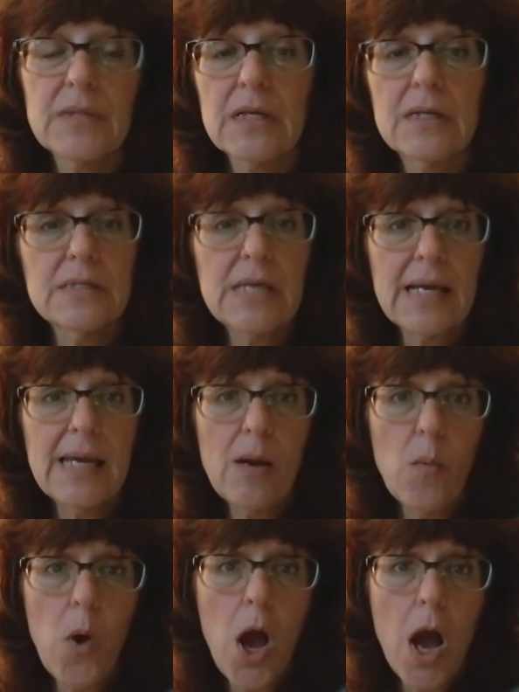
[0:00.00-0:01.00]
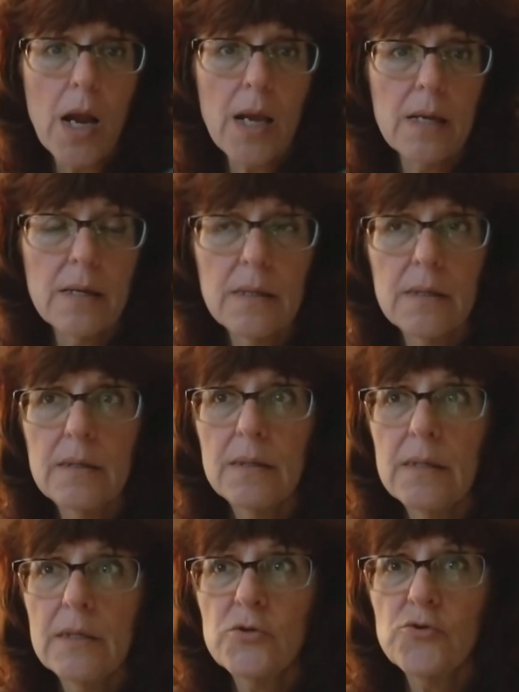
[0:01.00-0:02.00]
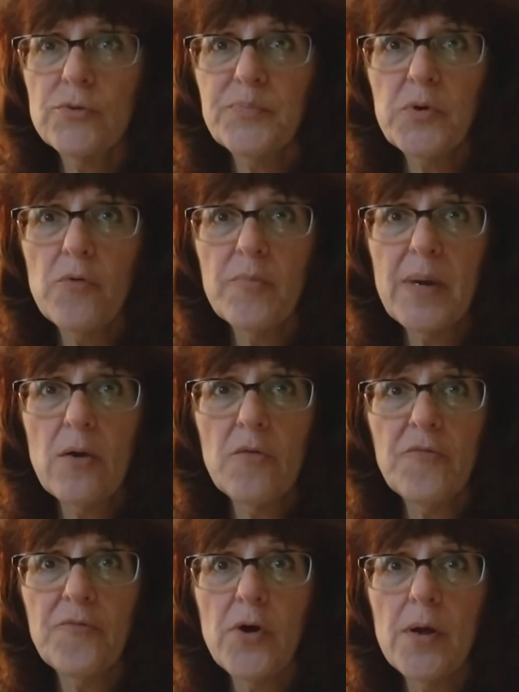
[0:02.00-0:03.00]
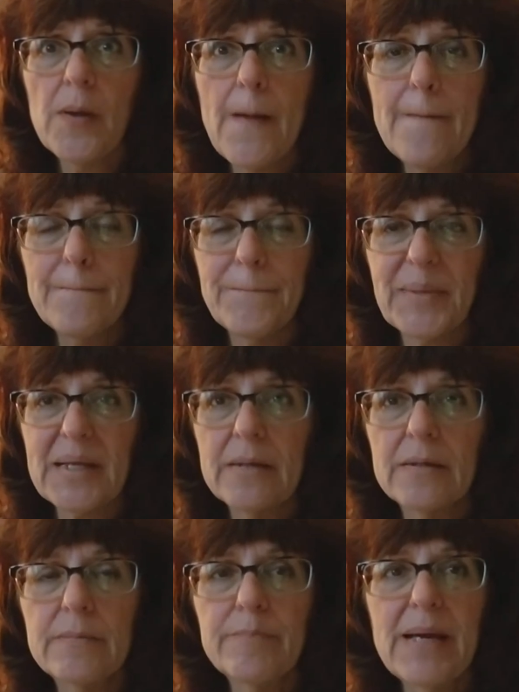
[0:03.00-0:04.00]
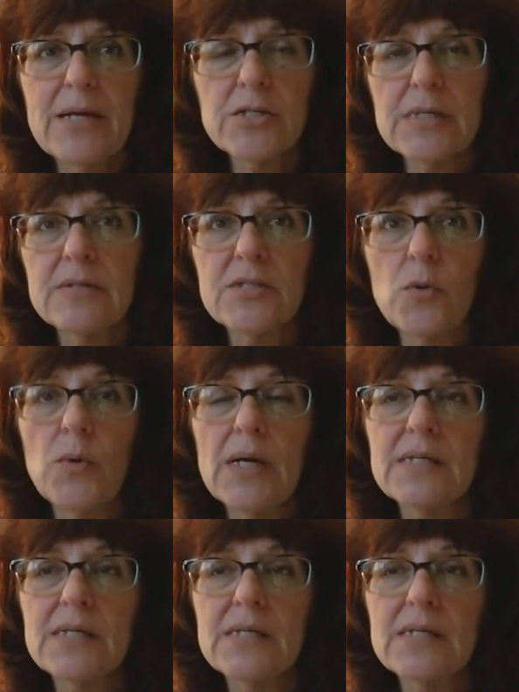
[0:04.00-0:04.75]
because I can't walk. Tripped over my own foot and bashed. And so when I